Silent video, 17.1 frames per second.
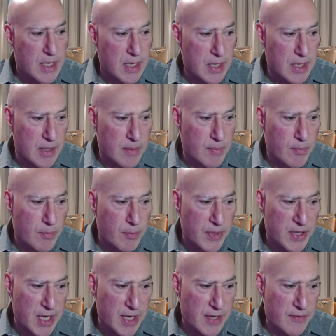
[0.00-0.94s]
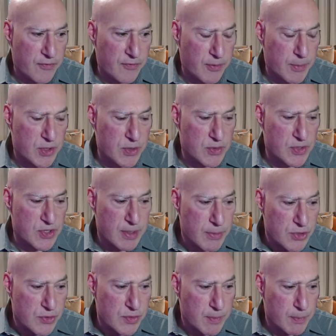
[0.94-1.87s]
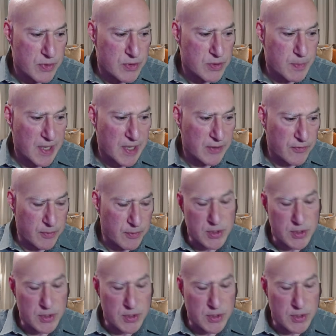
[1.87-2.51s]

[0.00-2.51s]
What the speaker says: But then from a dosimetry perspective,